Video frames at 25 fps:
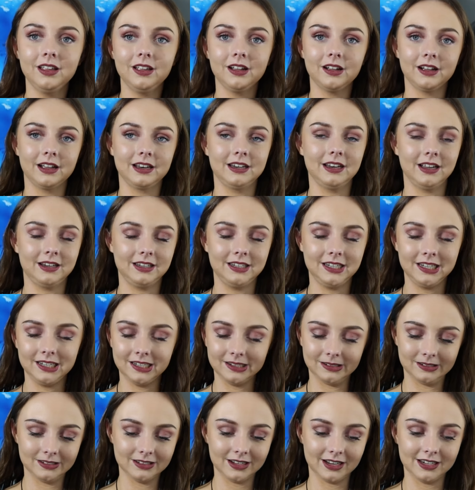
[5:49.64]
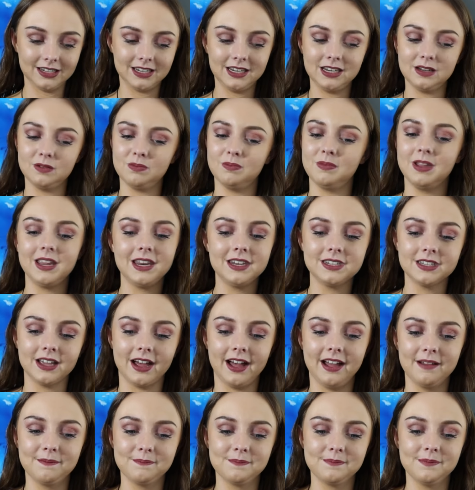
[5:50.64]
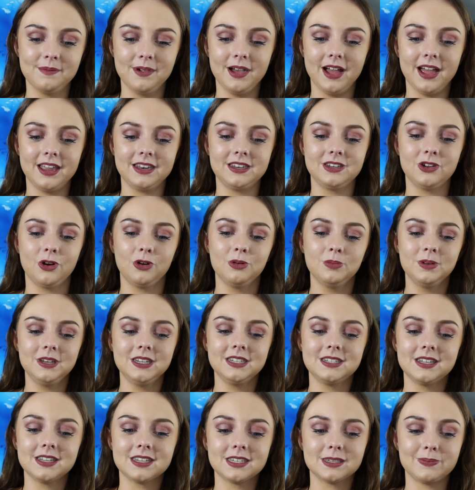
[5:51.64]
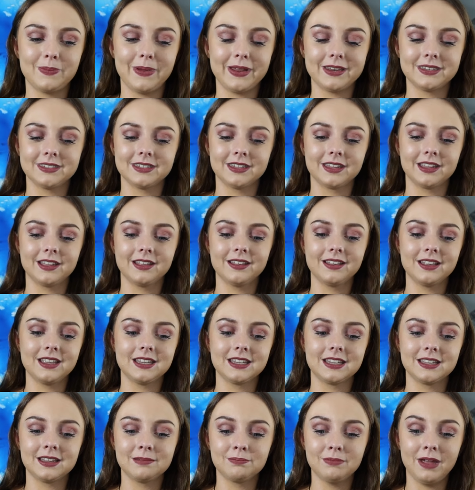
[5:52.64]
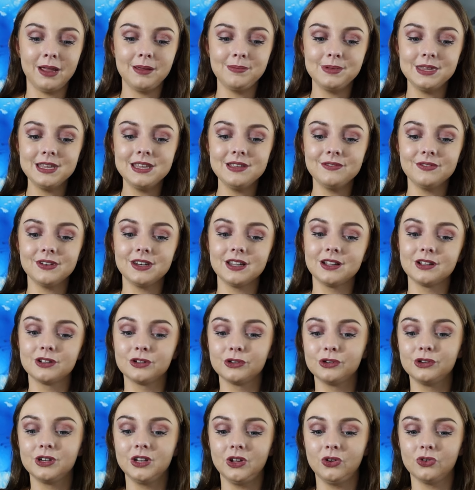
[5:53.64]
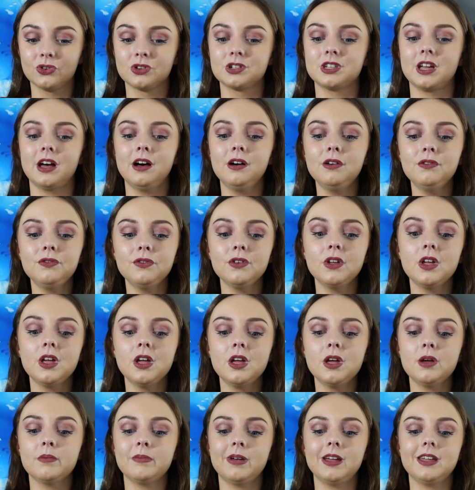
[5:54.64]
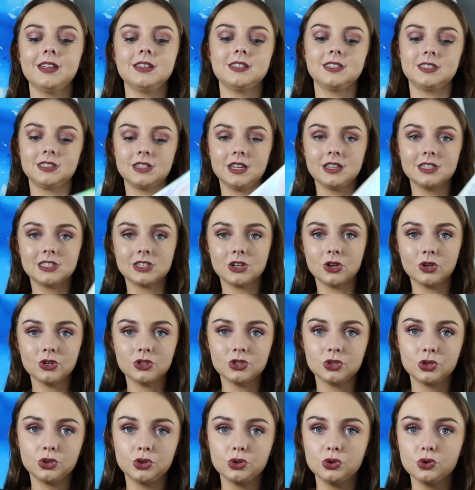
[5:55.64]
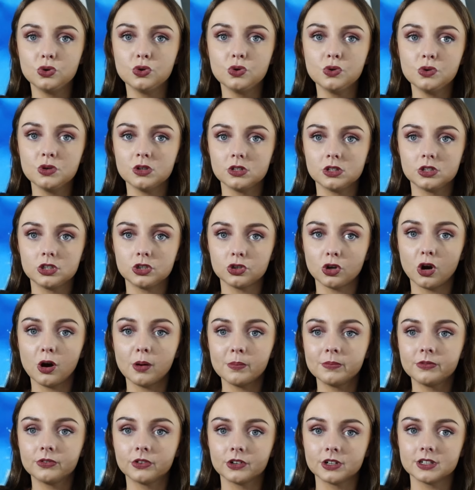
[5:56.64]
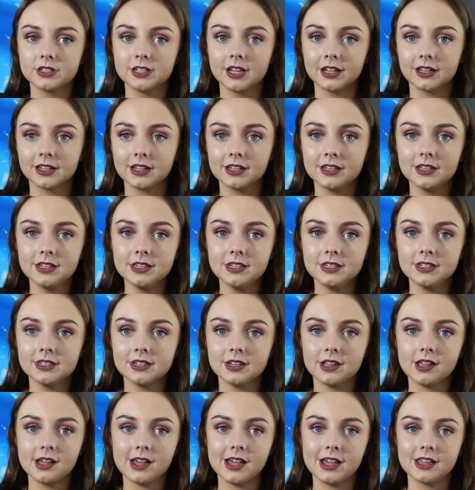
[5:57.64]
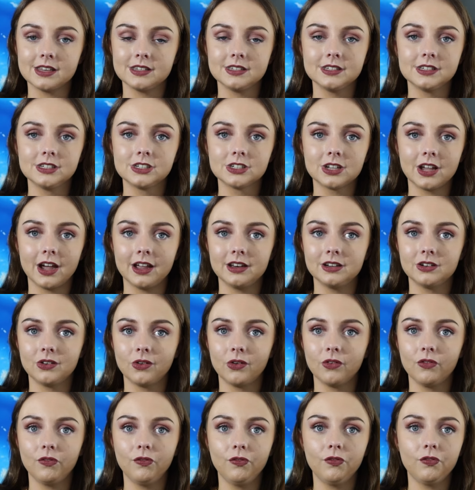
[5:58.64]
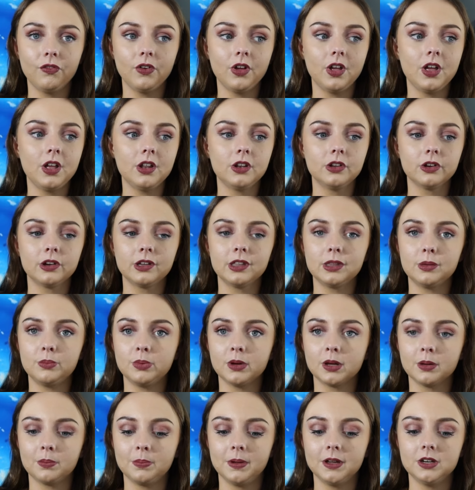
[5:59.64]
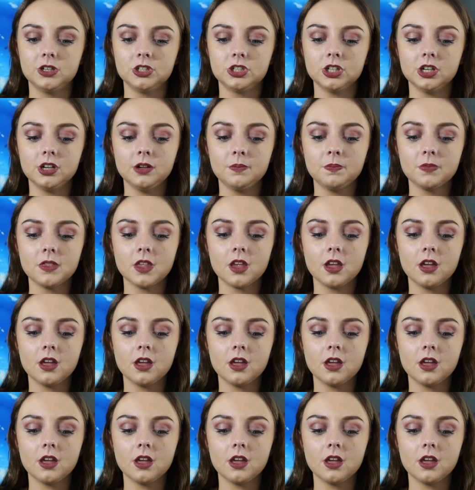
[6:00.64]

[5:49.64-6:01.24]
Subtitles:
I need me time. And nobody's expecting it. Maybe even including yourself. But it's good to stop for a second and kind of look at the bigger picture.